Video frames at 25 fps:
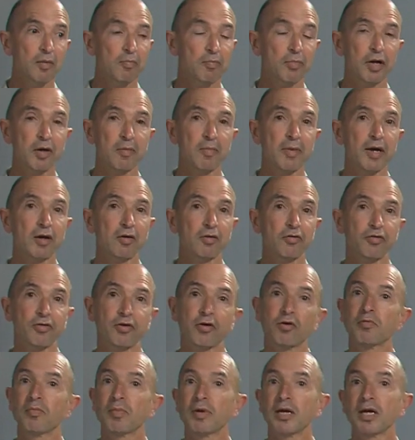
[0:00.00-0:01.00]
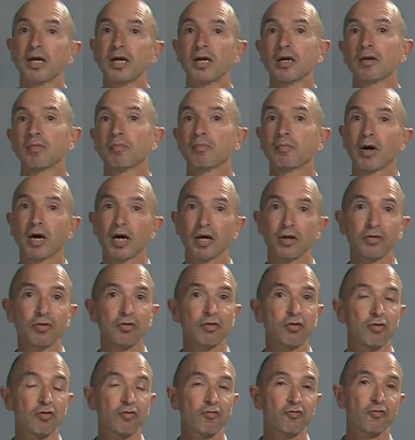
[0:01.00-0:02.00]
but it may also be
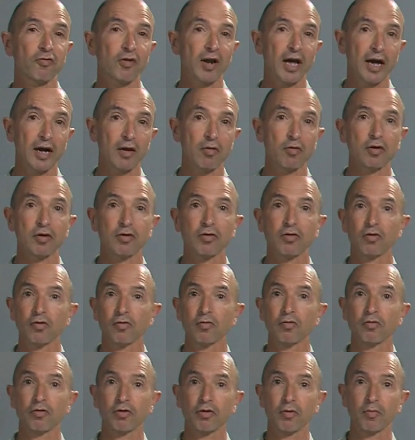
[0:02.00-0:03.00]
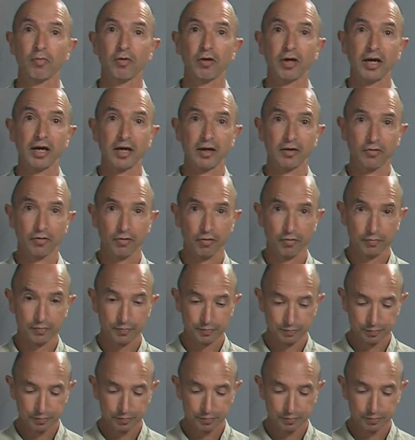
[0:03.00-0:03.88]
buds, flowers, or something else.